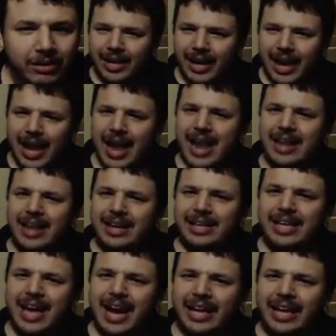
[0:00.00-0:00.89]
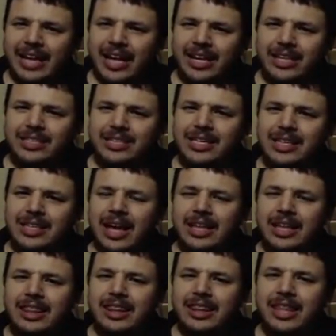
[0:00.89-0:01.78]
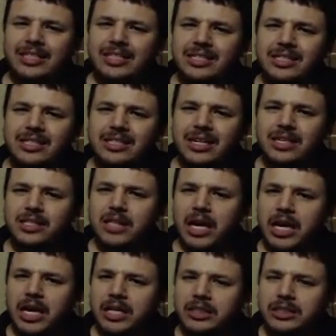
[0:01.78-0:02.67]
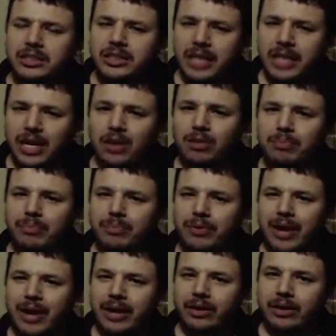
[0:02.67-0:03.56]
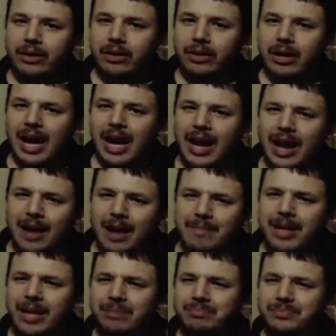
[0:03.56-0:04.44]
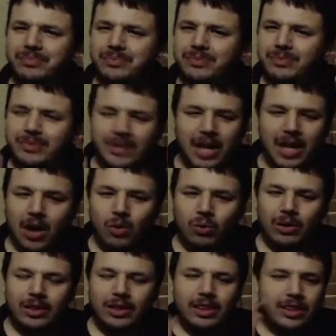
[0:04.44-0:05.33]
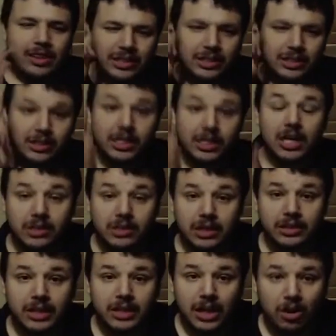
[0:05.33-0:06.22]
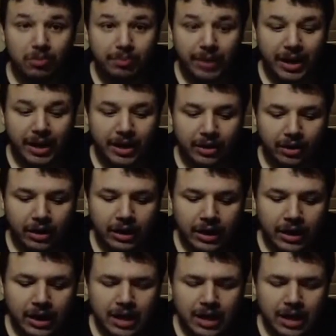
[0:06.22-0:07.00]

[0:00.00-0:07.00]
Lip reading: And again, it isn't like this is a deal breaker. I mean, no, this is a deal breaker.